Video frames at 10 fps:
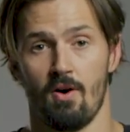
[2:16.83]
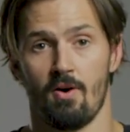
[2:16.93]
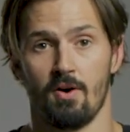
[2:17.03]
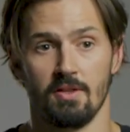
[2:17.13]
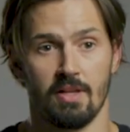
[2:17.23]

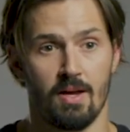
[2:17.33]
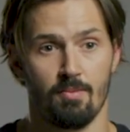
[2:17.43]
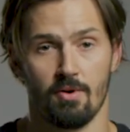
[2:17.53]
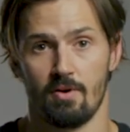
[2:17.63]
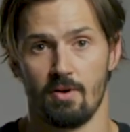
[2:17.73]
hard
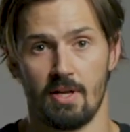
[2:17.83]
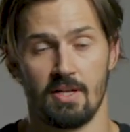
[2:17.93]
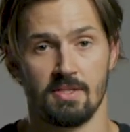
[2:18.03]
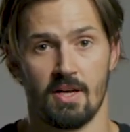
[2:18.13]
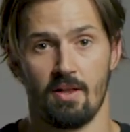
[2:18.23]
labor and
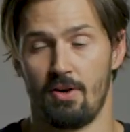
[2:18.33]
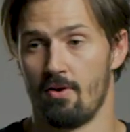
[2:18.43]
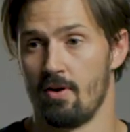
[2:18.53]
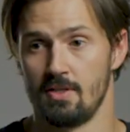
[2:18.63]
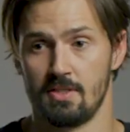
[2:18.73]
intel and
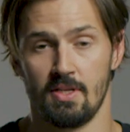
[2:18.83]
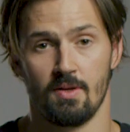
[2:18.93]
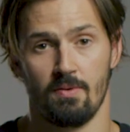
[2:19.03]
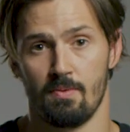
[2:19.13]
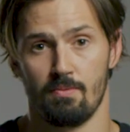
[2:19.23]
R&D
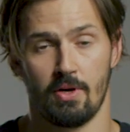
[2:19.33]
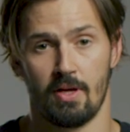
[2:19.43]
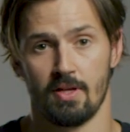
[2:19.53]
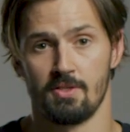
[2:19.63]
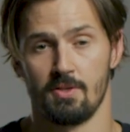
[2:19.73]
that we've been
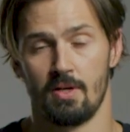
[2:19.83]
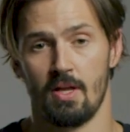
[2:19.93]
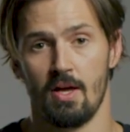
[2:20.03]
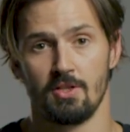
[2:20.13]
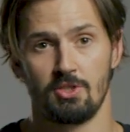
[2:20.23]
putting into
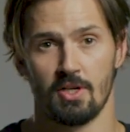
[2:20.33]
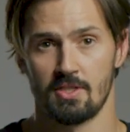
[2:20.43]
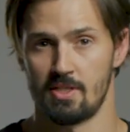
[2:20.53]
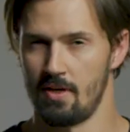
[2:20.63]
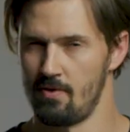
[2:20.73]
it
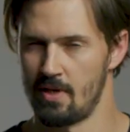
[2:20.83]
just to give you